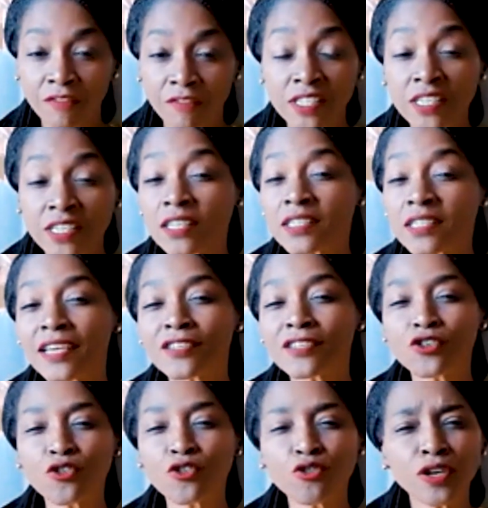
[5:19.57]

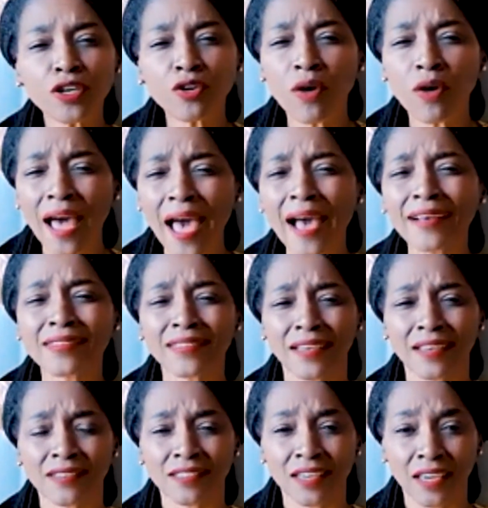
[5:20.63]
facilitates critical
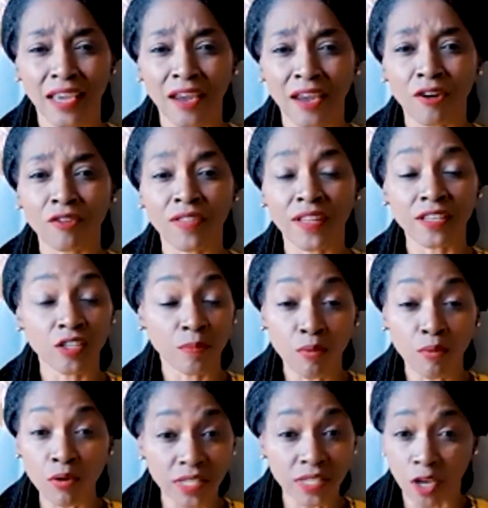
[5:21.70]
access to care that
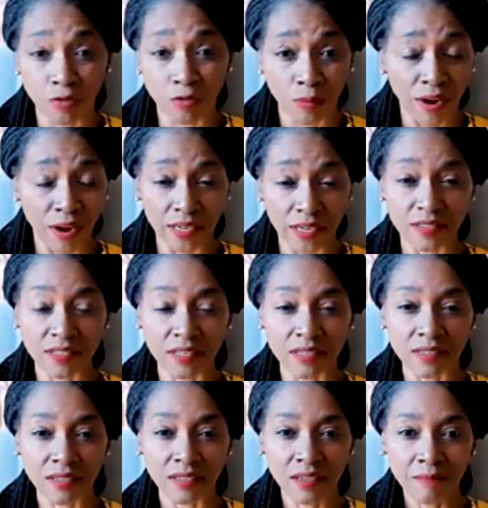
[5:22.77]
supports healthy
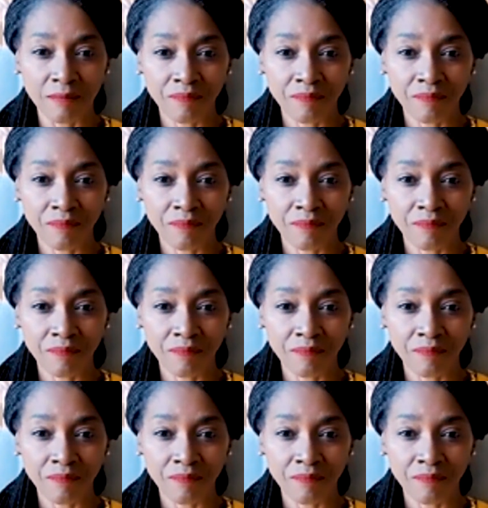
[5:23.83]
pregnancies,